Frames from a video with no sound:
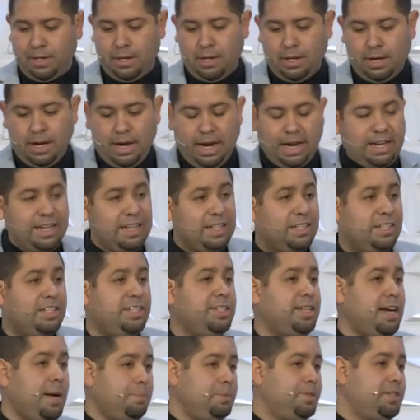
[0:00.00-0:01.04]
and he
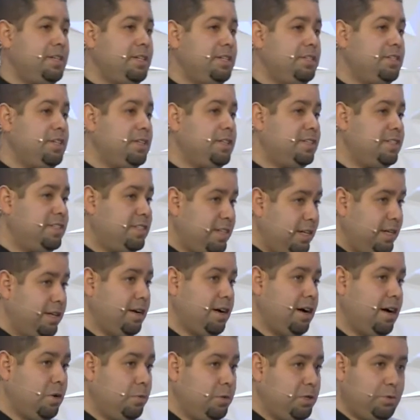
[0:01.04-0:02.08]
steps into the
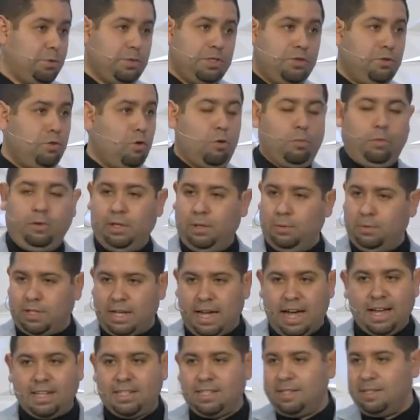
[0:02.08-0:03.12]
synagogue, which was normal. It was
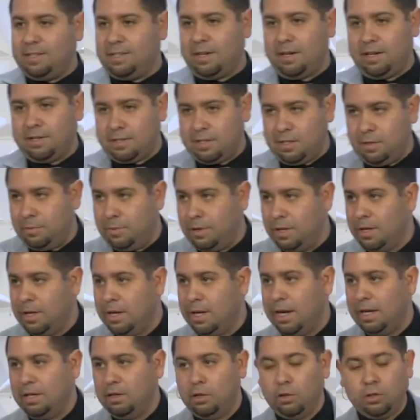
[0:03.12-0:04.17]
as his custom
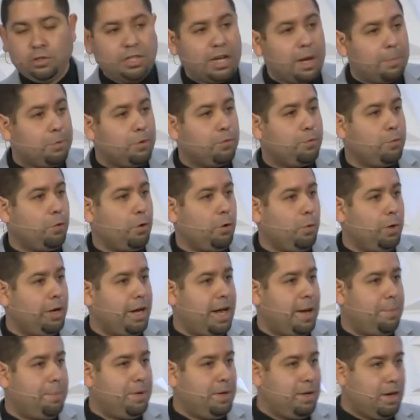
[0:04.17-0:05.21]
in Luke chapter 4. What
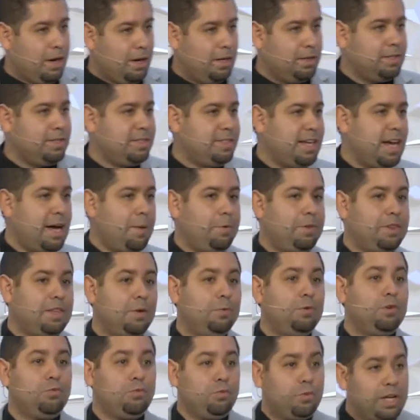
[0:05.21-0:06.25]
happened? On the Sabbath, they
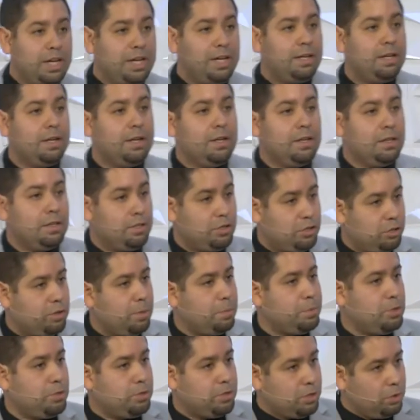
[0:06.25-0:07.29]
would read the
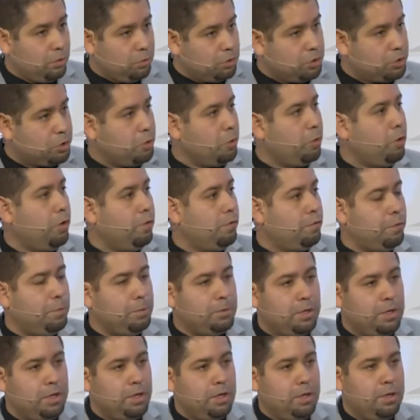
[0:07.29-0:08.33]
scriptures, the scroll from,
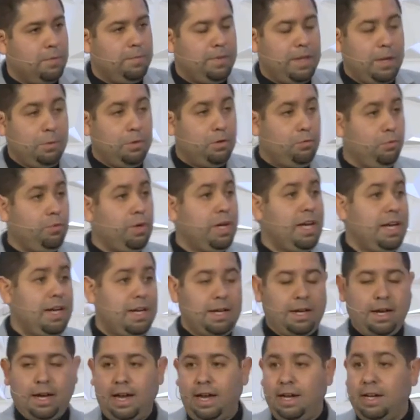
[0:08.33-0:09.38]
they would
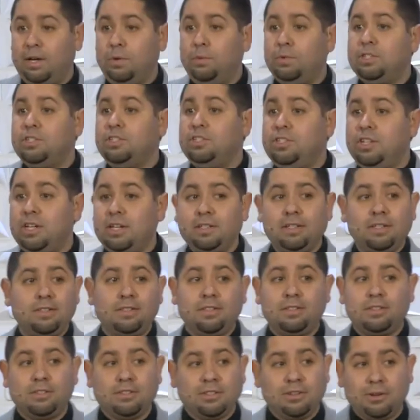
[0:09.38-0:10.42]
read, and it was
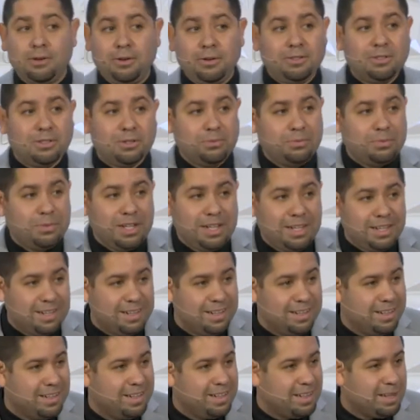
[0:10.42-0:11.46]
Jesus' turn to read
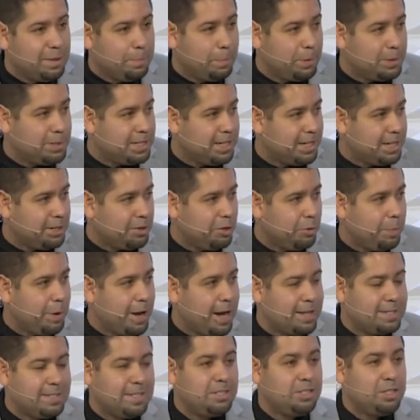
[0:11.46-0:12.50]
the particular
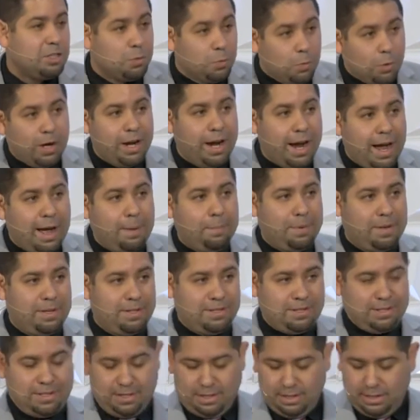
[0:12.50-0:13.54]
passage. And what
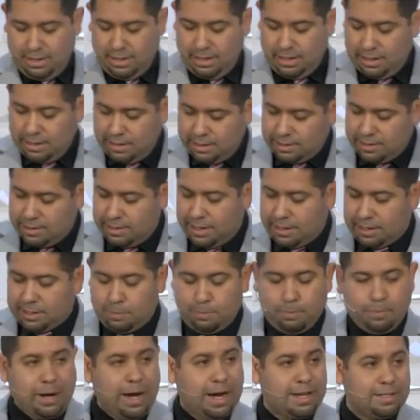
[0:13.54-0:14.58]
happens in this
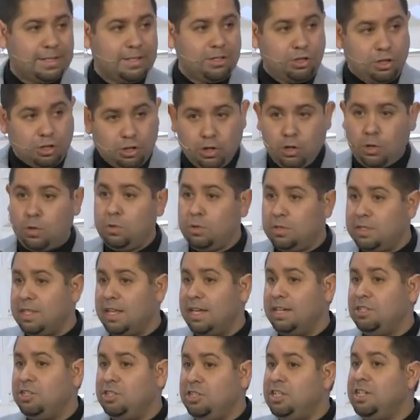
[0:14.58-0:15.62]
next passage shows
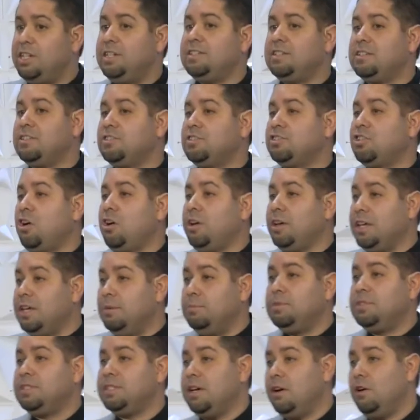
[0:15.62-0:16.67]
that Jesus saw
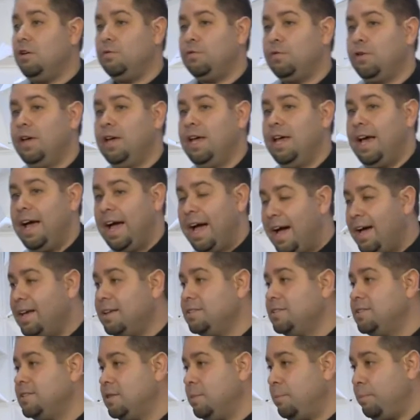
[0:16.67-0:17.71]
himself
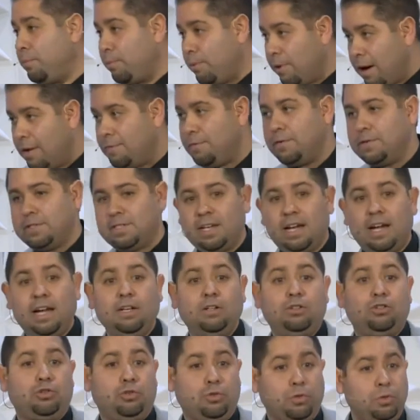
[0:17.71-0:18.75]
as the prophesied
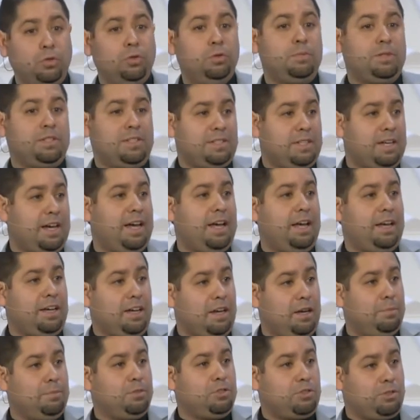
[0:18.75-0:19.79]
true Messiah
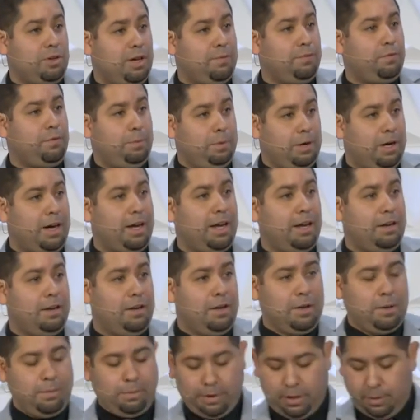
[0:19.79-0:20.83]
come straight from God
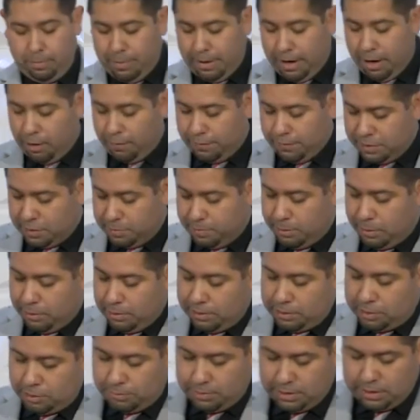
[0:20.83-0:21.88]
by the power of his Spirit.
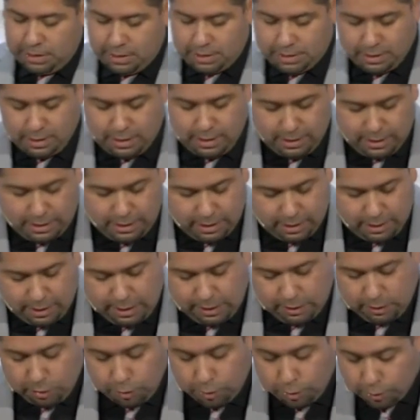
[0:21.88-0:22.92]
Let's read this in,
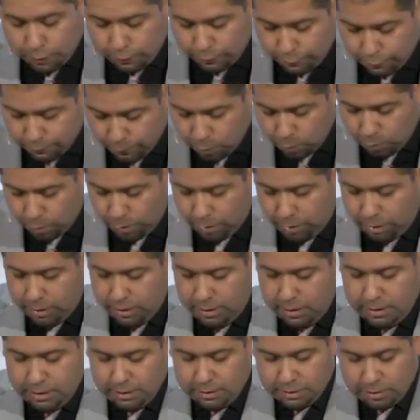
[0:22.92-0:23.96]
in Luke 4,
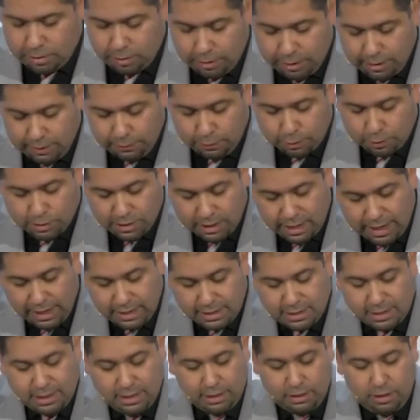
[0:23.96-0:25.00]
starting in verse
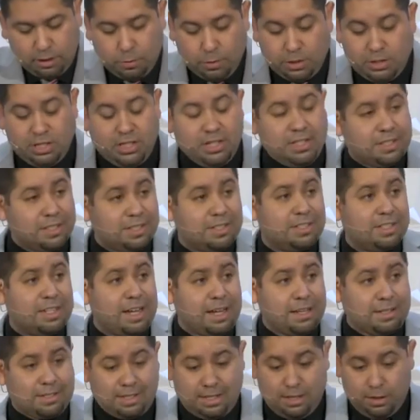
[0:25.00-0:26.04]
18. Look what Jesus
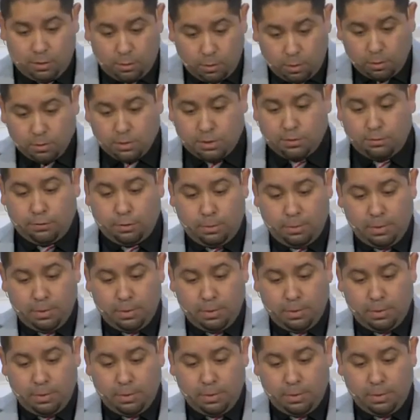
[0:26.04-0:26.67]
says. He quotes from,